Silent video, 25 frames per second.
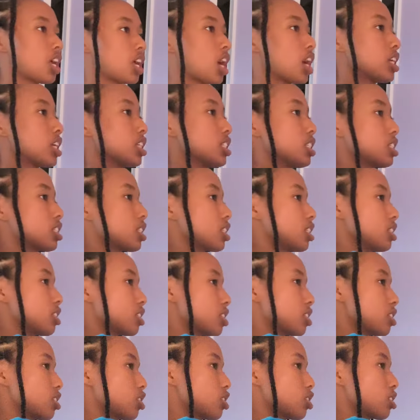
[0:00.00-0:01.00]
does is
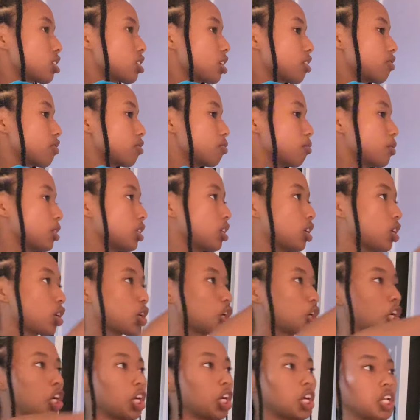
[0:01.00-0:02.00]
this just gives me a
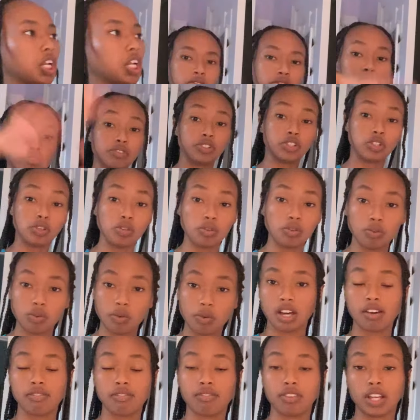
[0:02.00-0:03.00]
good
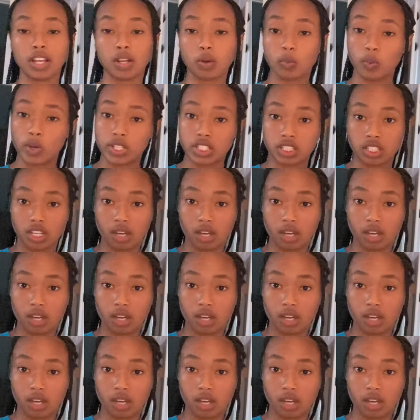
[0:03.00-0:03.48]
view of like what's